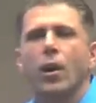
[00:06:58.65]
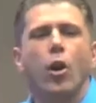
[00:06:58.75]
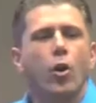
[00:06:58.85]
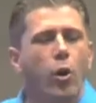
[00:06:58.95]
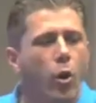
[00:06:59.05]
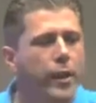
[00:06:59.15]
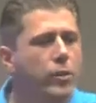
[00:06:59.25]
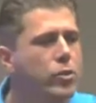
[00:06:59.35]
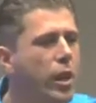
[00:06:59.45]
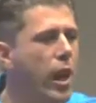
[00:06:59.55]

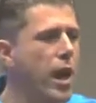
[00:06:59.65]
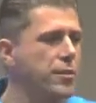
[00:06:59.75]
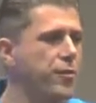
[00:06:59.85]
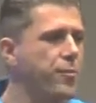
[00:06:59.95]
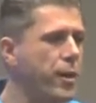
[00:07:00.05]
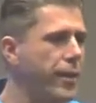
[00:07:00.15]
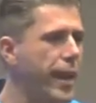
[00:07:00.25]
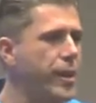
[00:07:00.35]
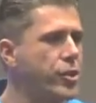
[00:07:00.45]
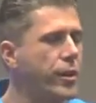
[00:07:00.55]
according to the laws of Mother
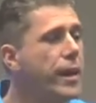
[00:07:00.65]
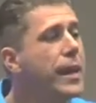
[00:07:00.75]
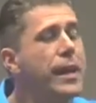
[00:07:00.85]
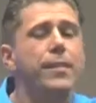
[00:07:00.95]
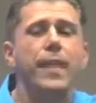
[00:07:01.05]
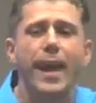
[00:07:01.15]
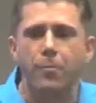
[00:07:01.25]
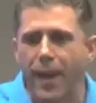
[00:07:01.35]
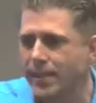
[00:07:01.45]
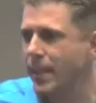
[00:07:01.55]
Nature, in their
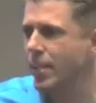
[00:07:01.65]
best